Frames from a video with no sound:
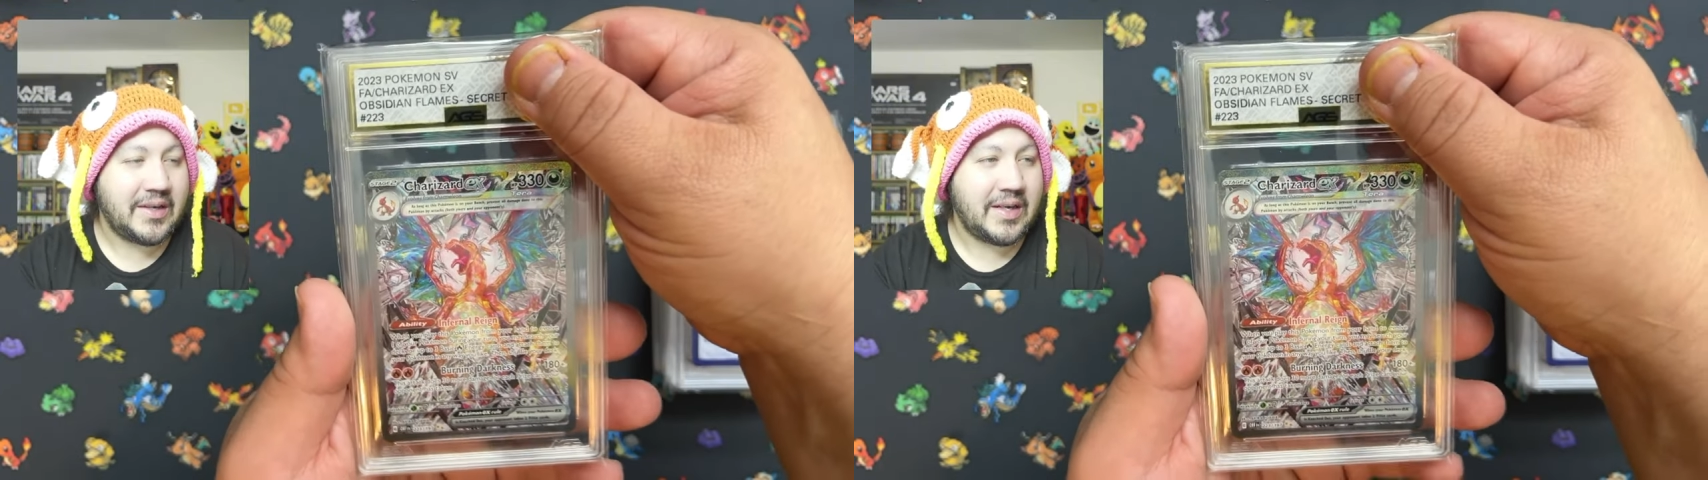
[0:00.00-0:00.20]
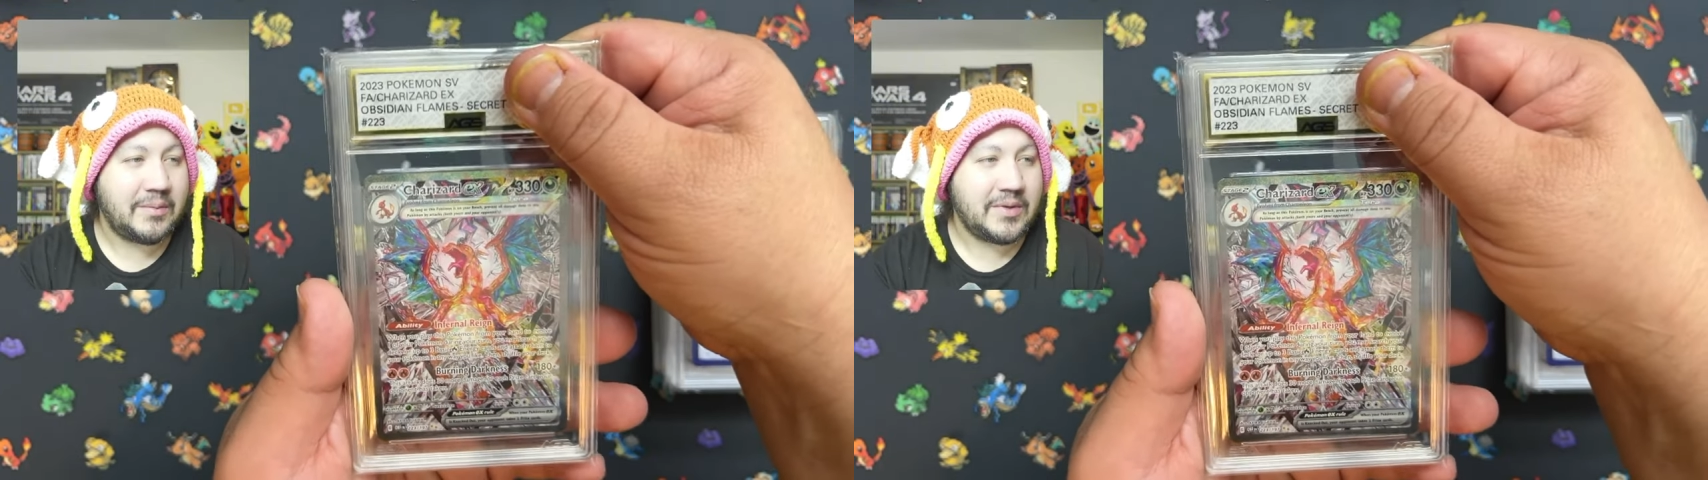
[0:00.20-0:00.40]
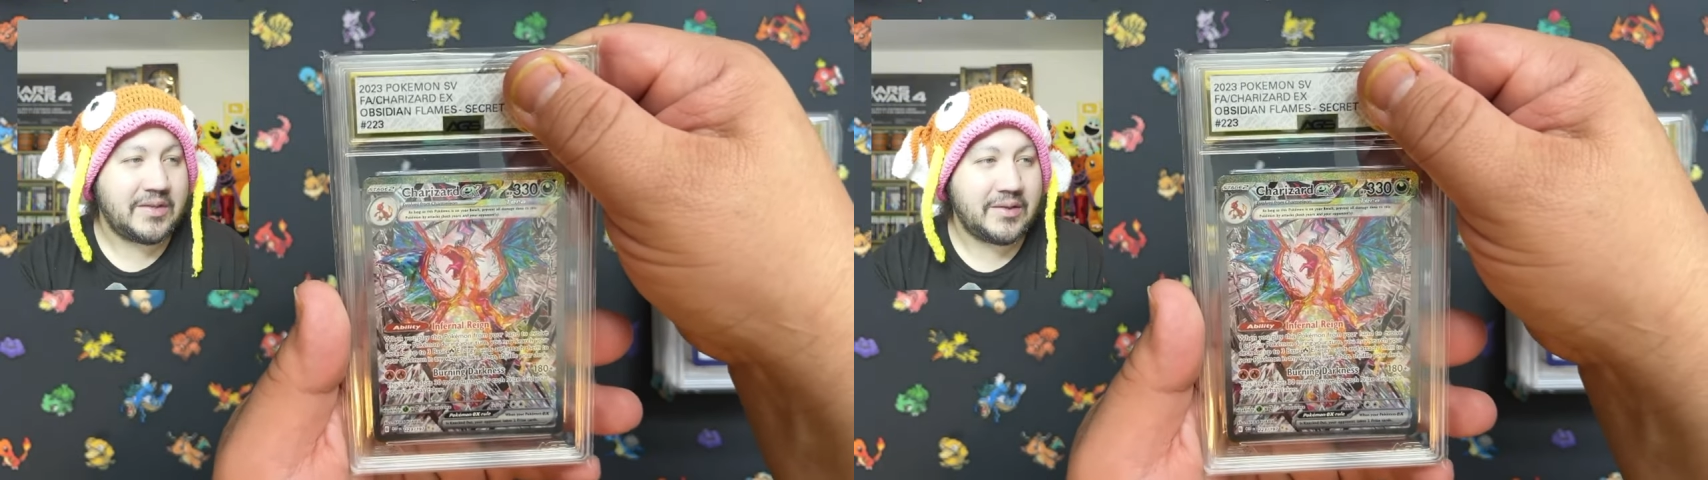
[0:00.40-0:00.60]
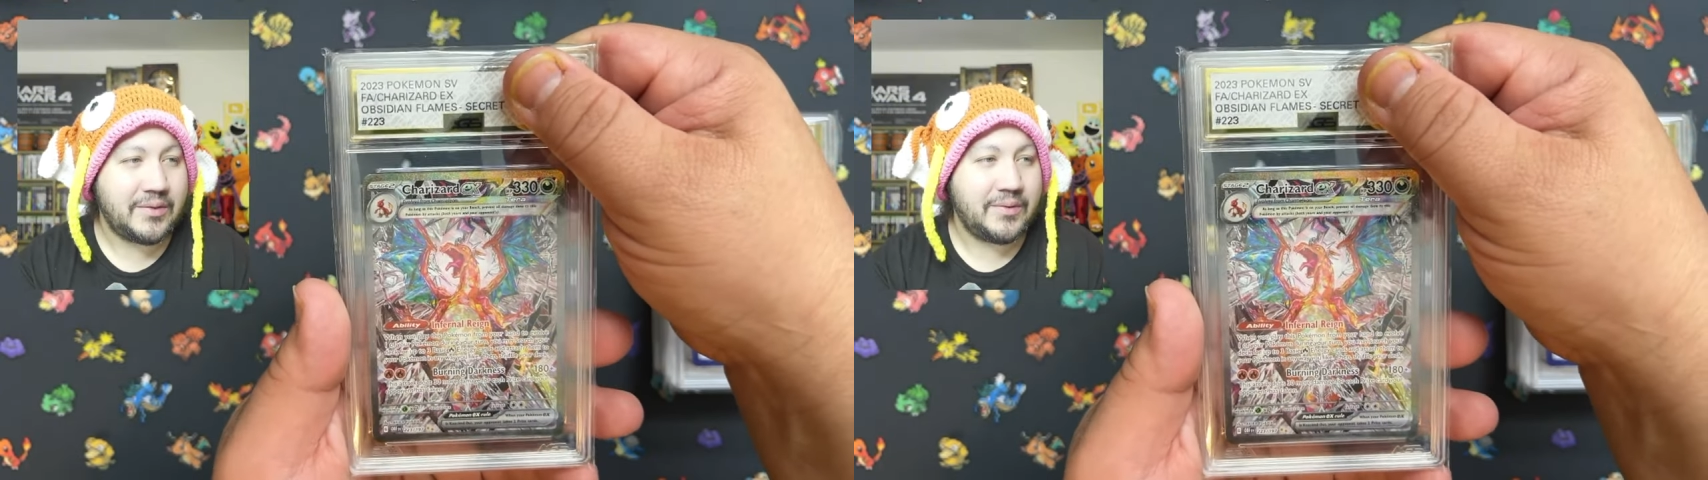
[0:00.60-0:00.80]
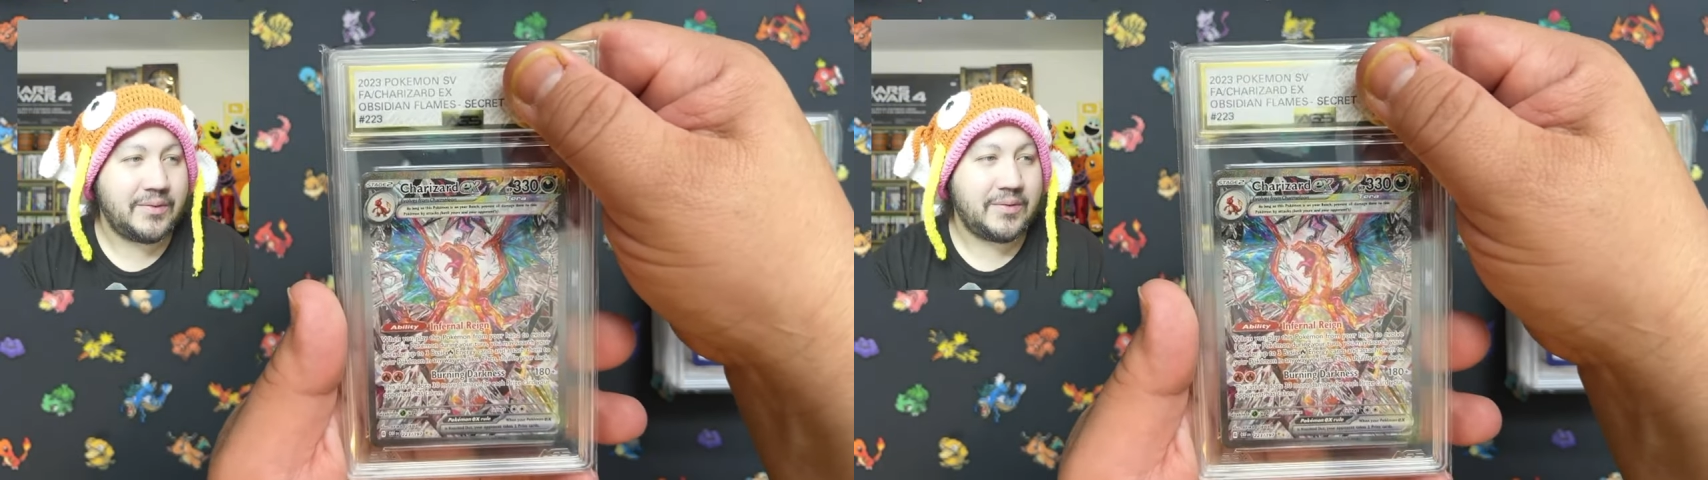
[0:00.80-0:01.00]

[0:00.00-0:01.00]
coming soon.